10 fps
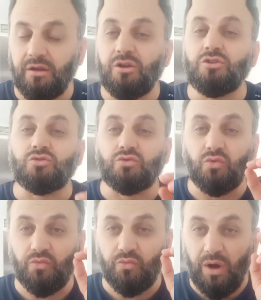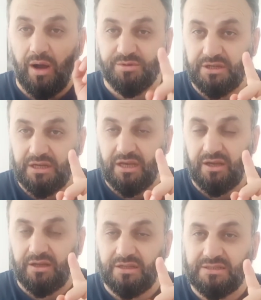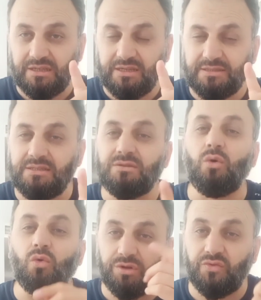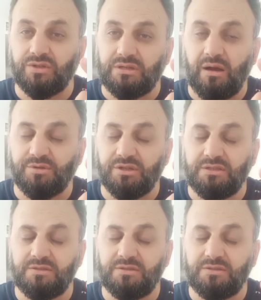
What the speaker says: so option A in this case is, or the first option is,